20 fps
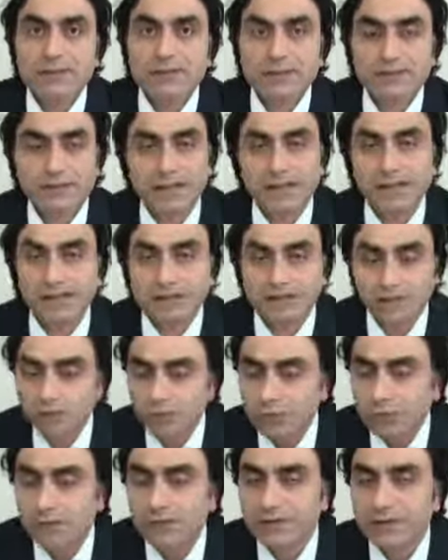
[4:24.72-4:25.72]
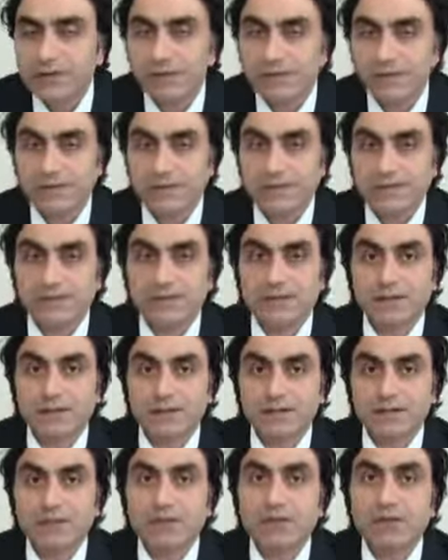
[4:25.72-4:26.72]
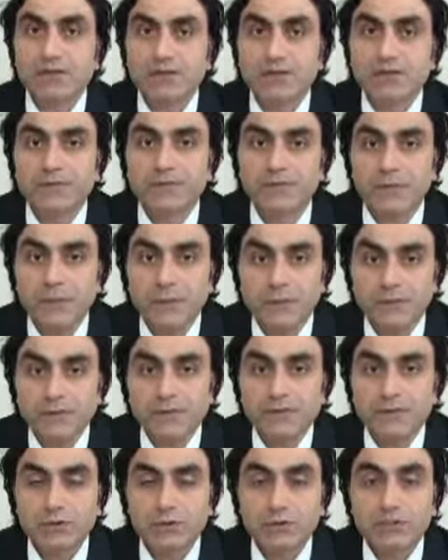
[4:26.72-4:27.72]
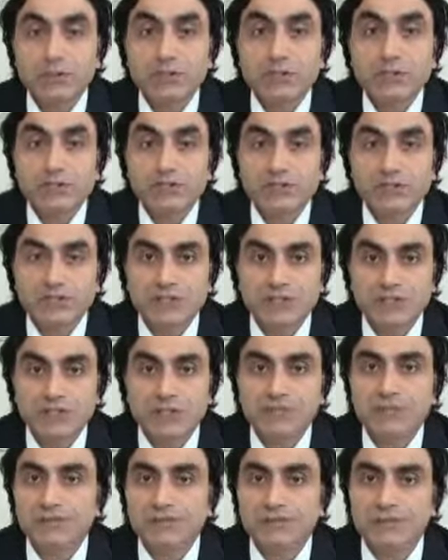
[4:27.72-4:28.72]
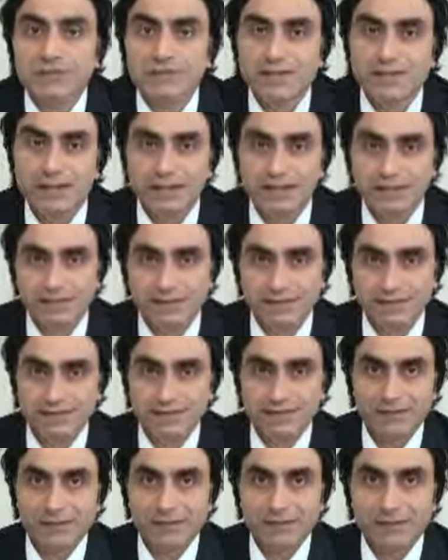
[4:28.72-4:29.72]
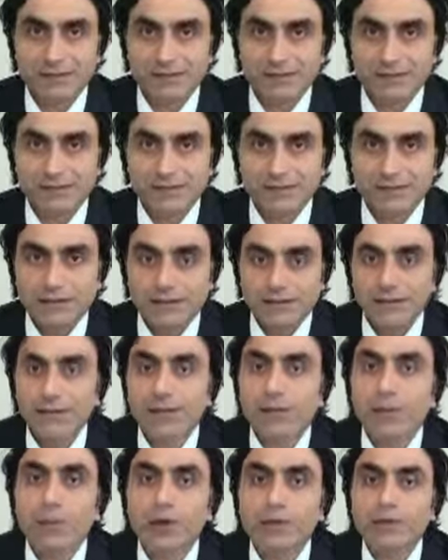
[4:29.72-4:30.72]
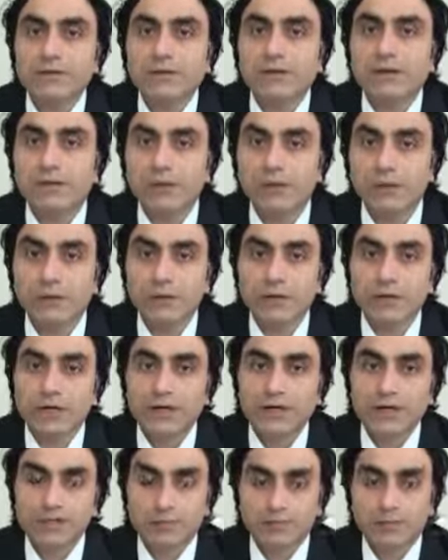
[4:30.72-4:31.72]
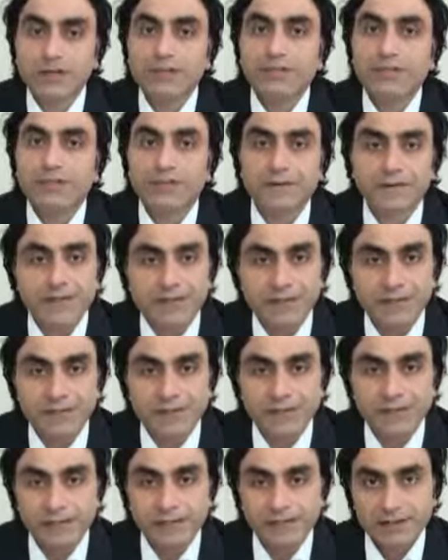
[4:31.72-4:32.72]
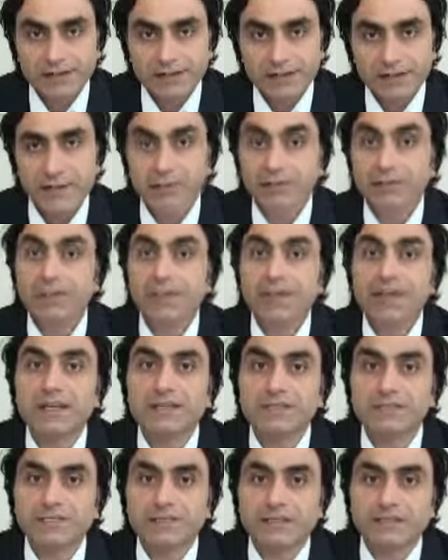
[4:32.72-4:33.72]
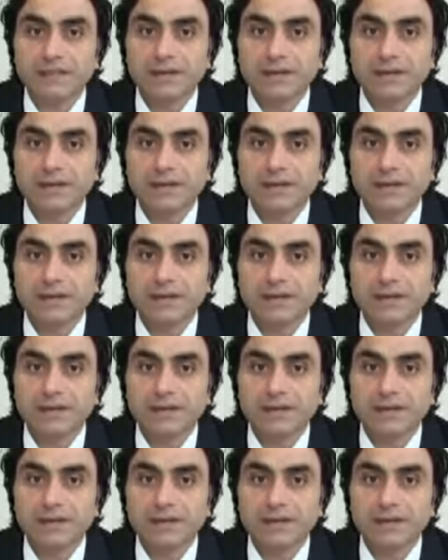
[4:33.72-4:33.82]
they do this because of they want to reach their desire. They want to be free from their